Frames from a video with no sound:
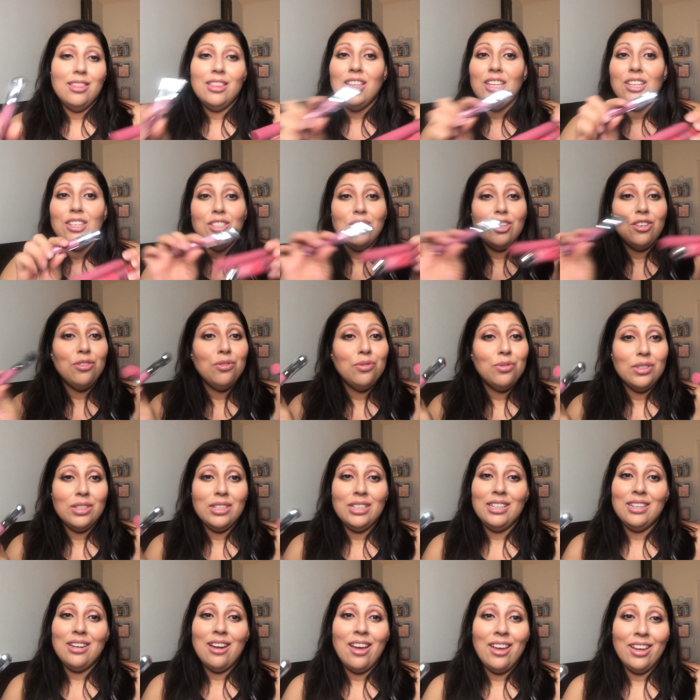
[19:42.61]
these are
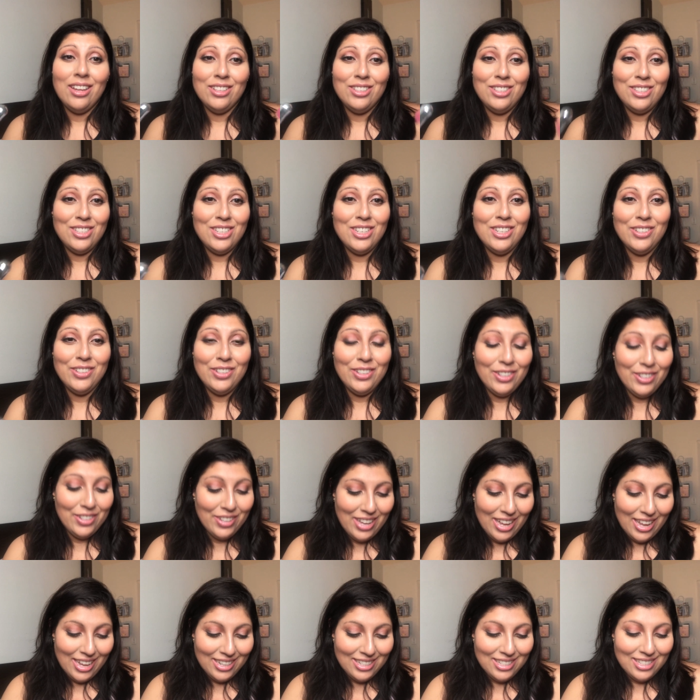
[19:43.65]
really nice too,
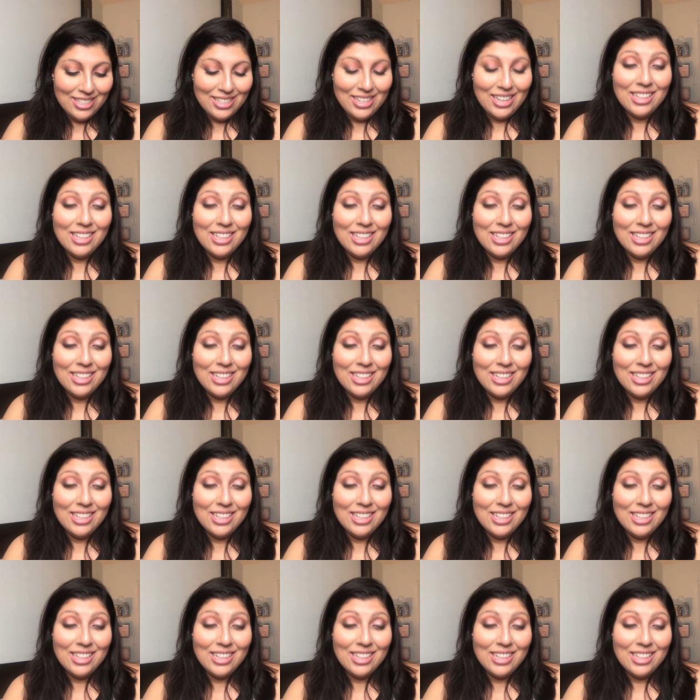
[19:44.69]
you guys.